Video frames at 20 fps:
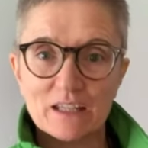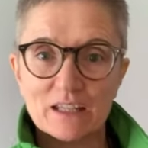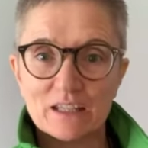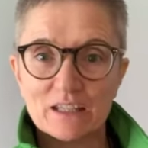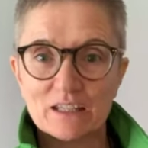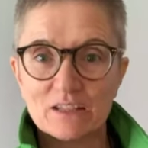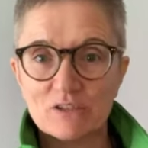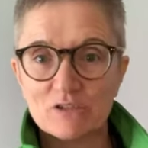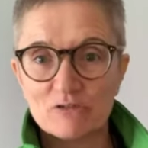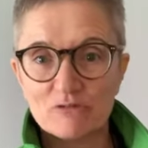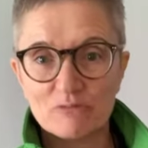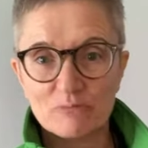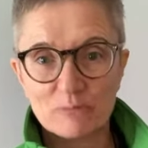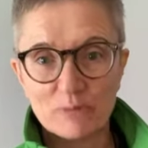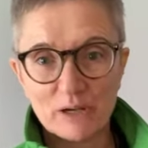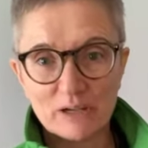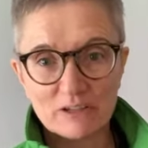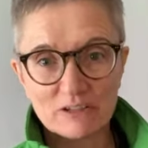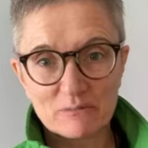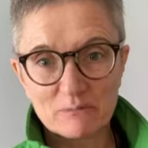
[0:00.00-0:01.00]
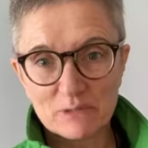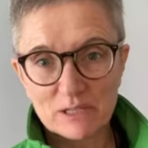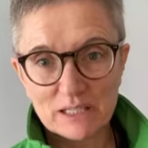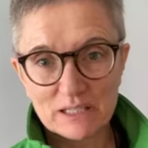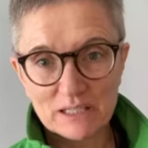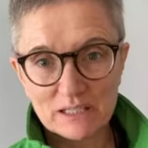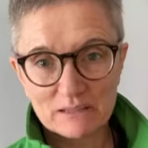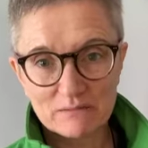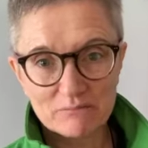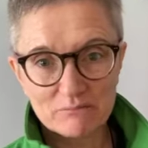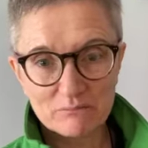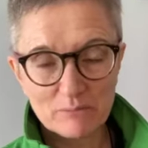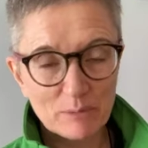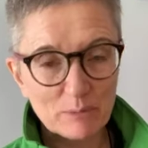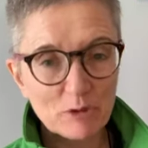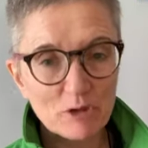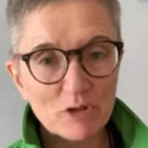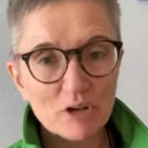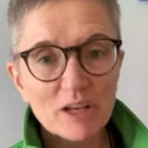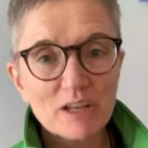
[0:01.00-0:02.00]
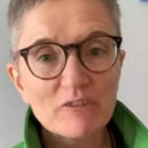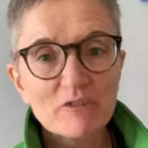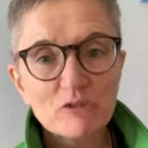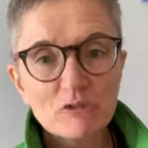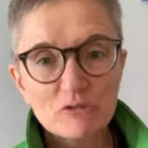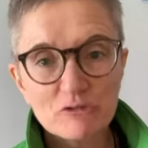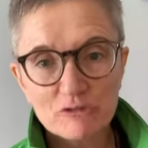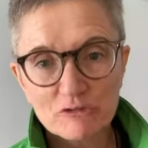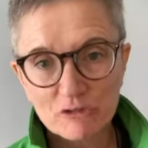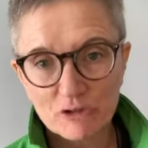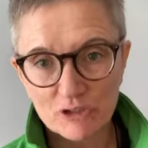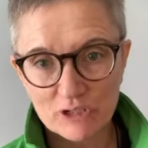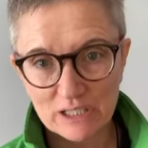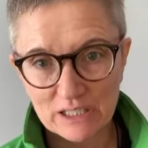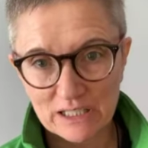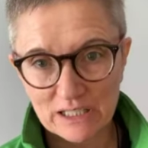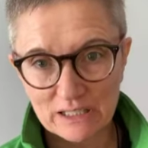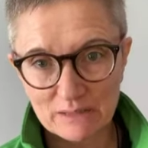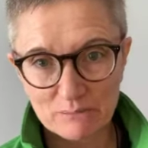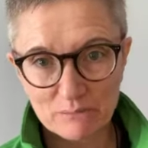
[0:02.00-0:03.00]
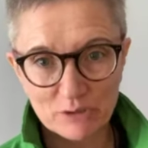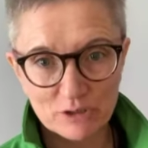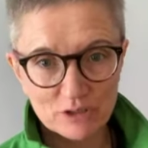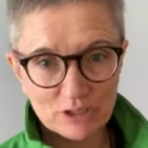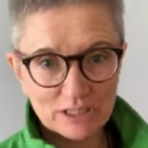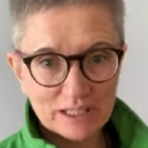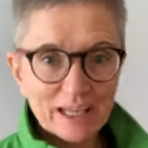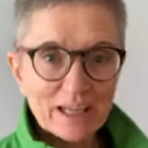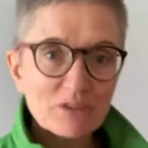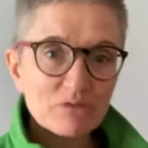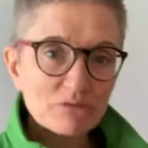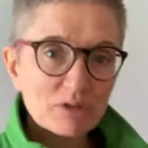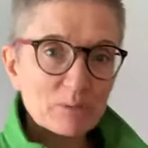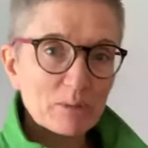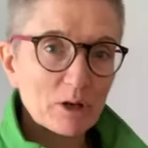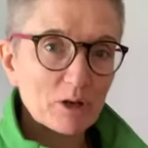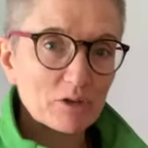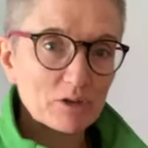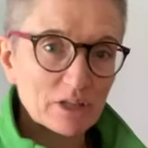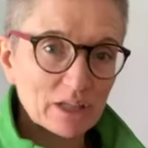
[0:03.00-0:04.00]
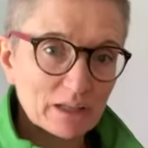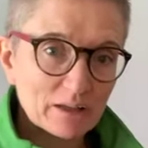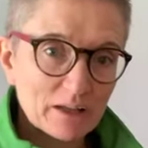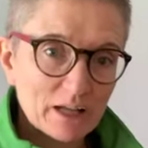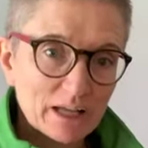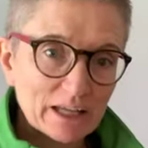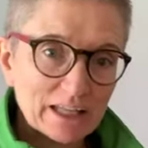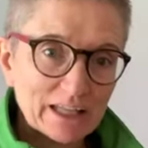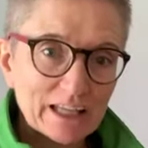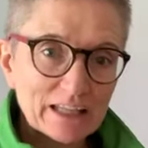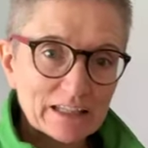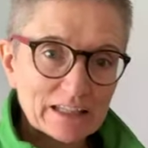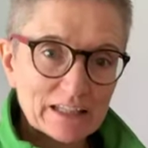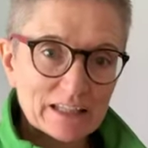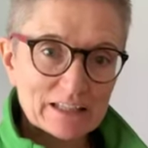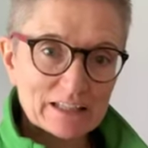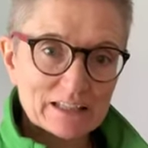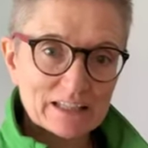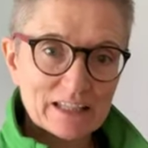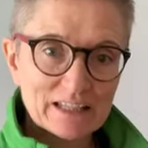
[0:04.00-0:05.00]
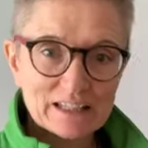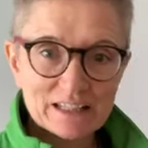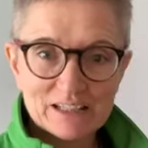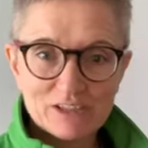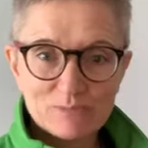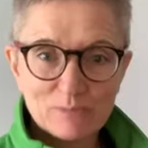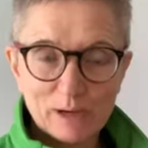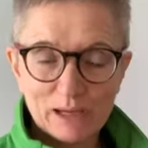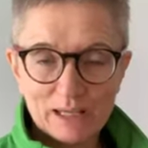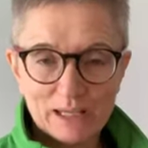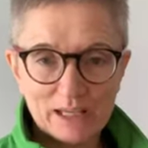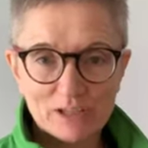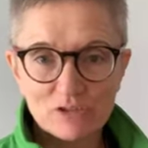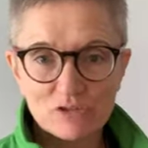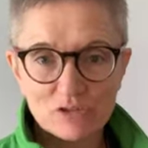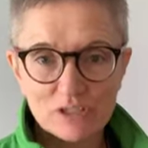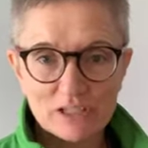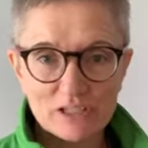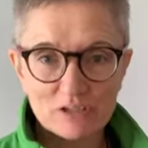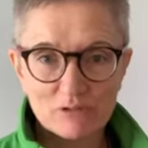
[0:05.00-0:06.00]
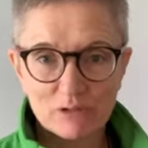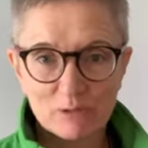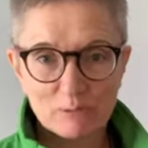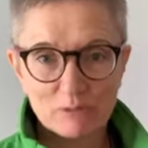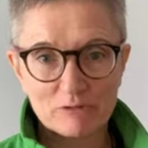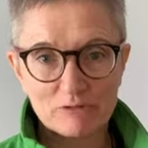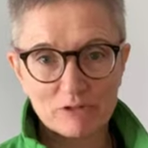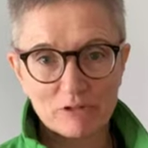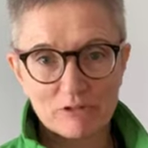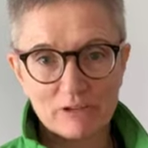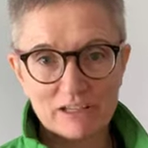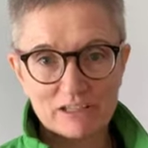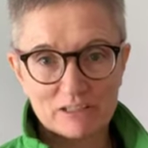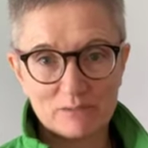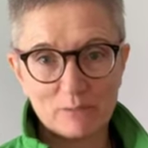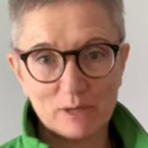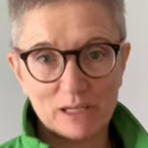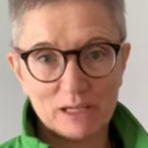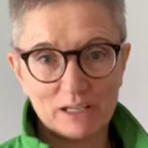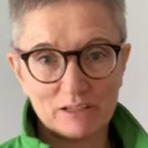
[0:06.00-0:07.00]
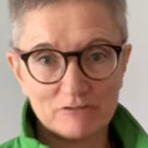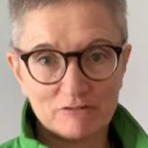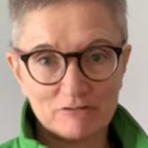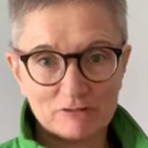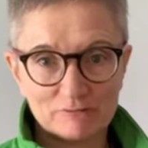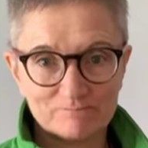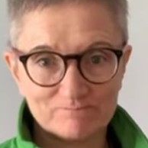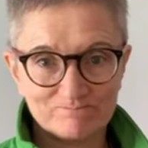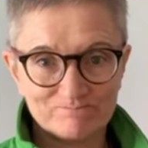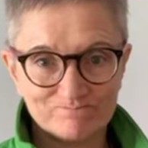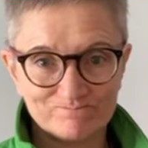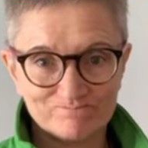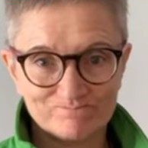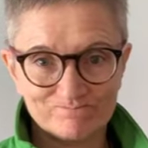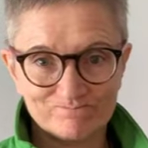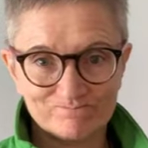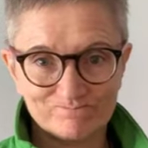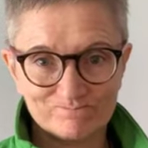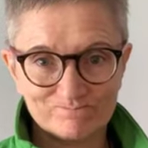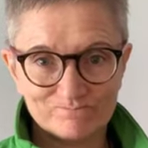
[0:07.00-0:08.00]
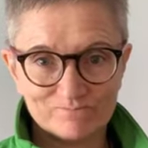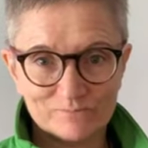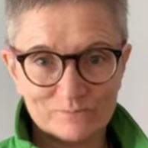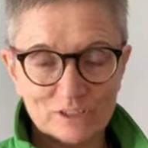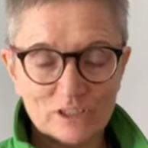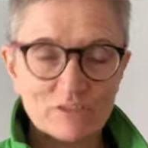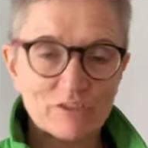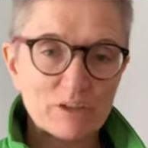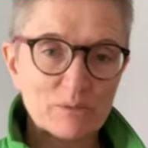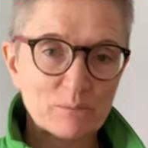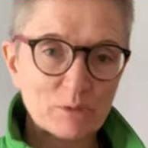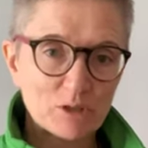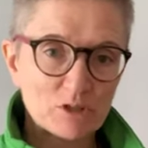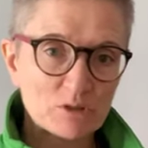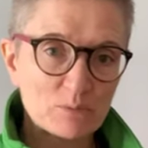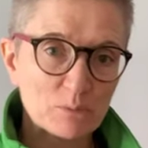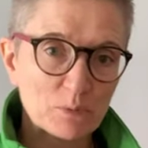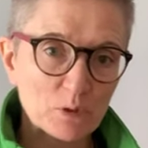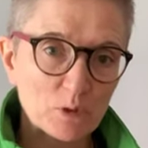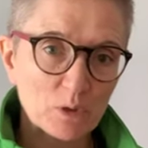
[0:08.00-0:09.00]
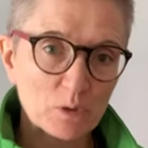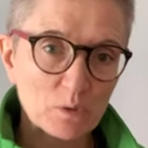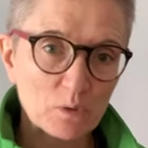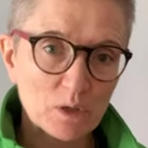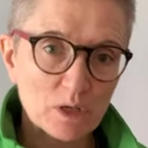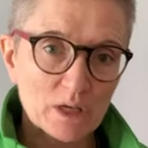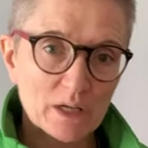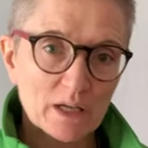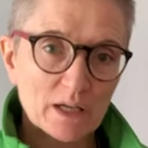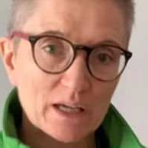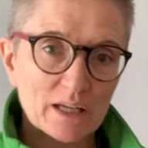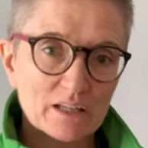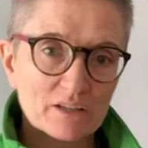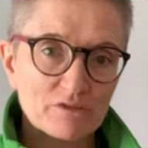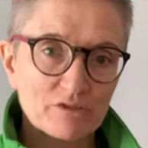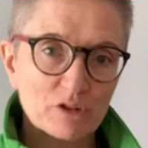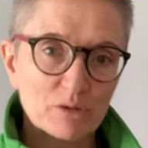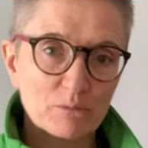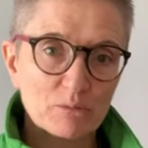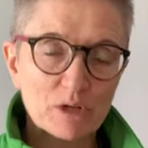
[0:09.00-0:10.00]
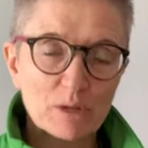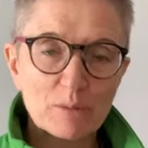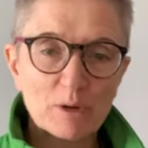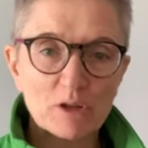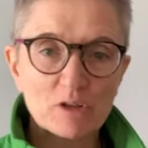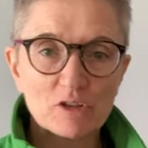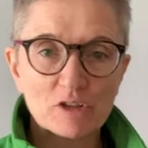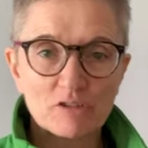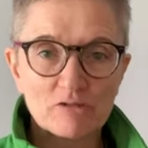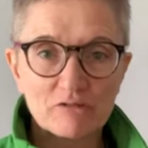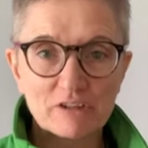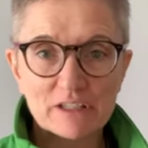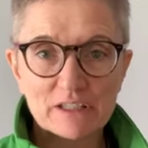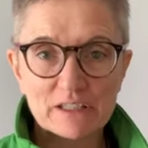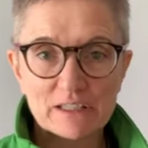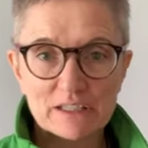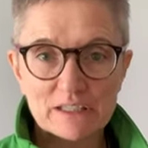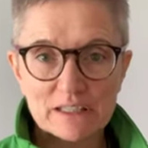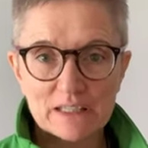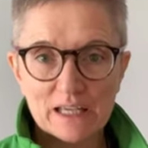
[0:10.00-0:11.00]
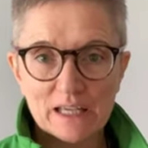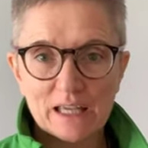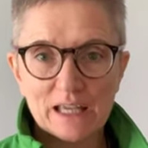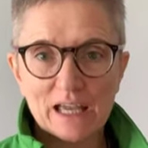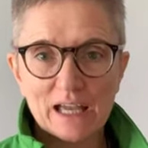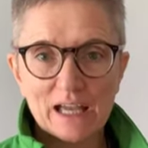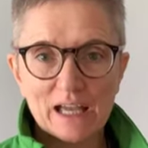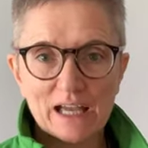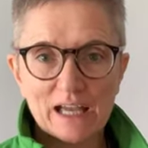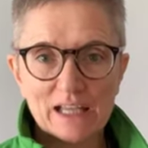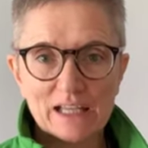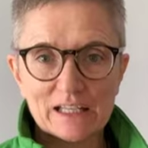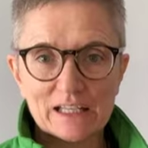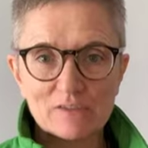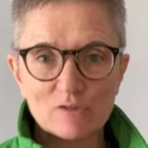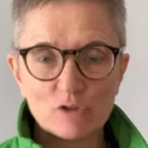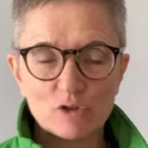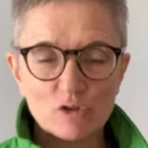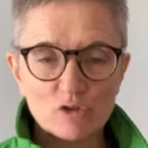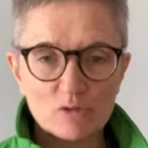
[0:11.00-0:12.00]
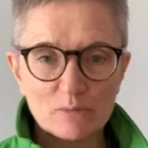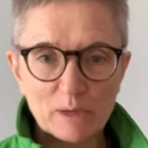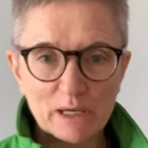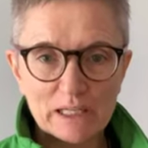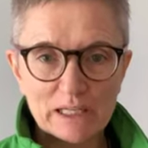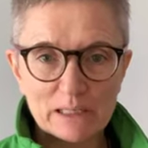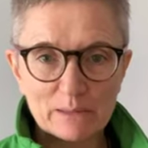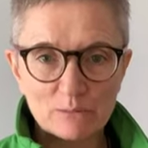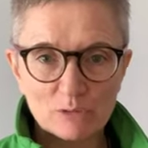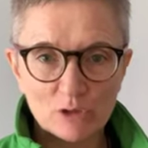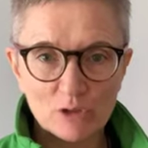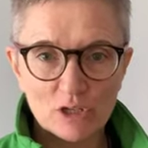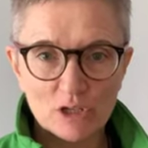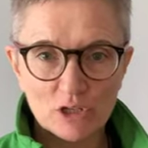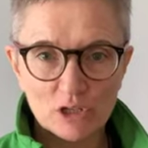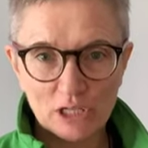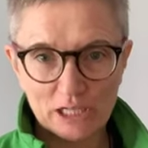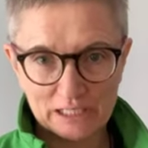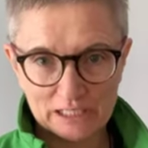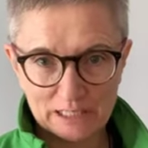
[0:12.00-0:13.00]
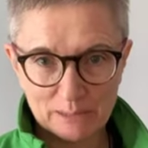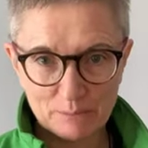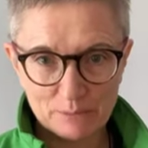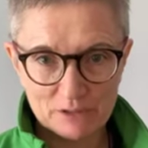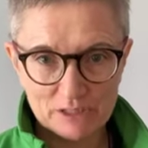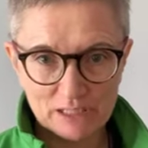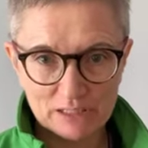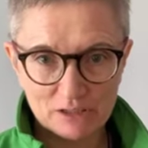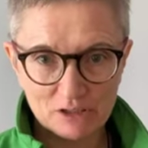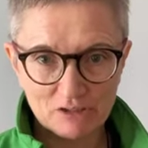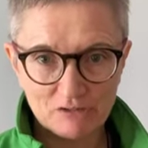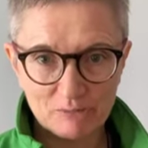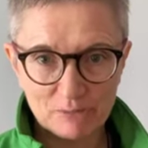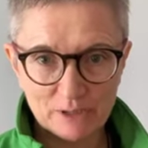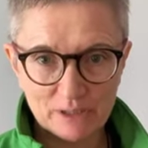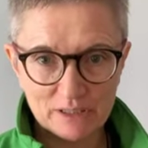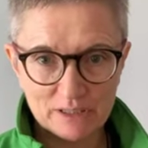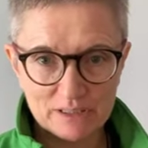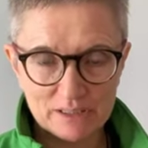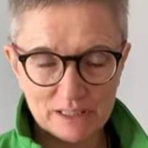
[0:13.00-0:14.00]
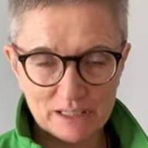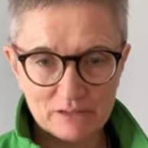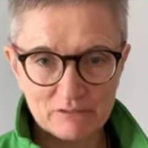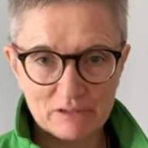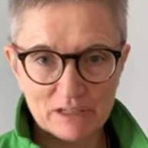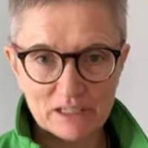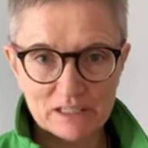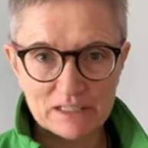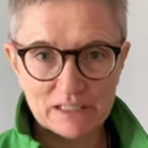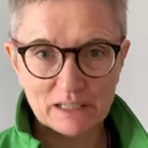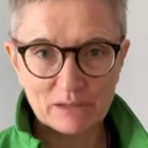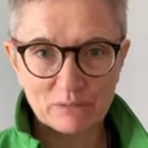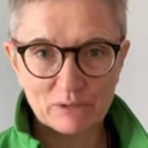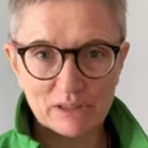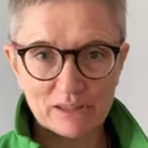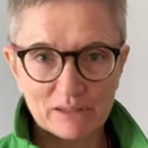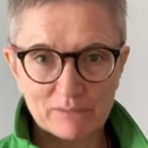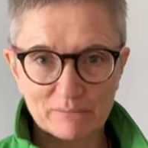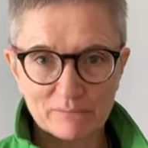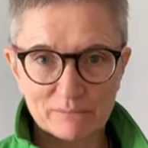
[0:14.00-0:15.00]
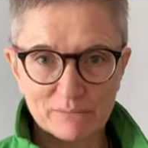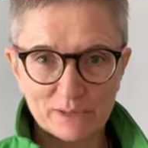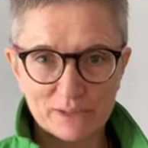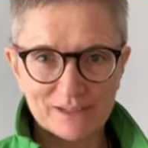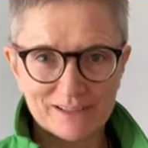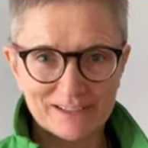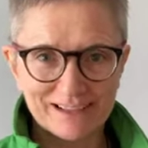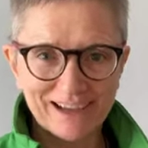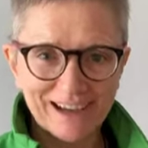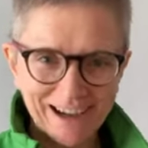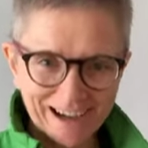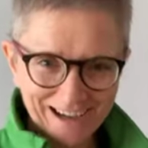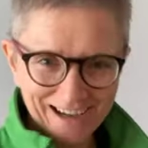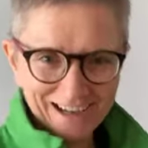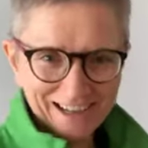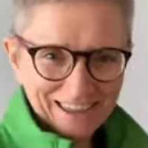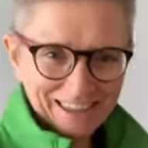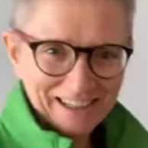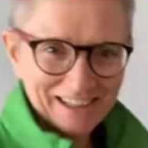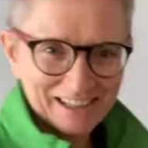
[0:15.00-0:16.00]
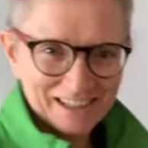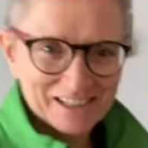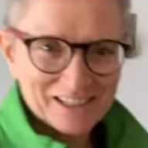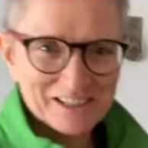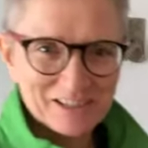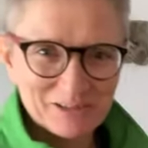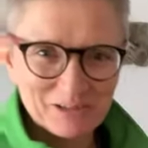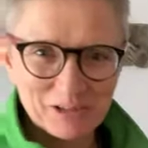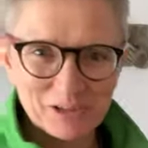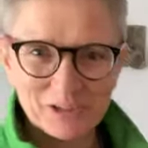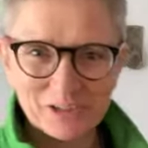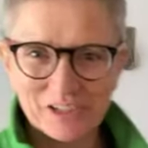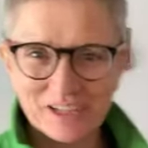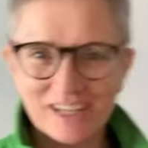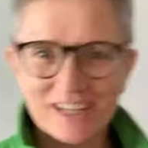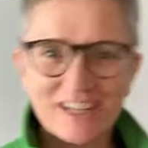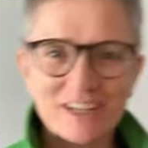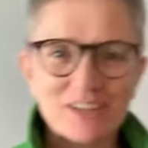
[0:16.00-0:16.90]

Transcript: you've possibly, maybe you're not even over 40 yet, but get rebounding. Get this. This is my exercise equipment for the rest of my life. It's FitBounce Pro. It's from rebound.fitness. And if you use my name, Nuala, you'll get 10% off, because I arranged that with them, because I think it's so good and I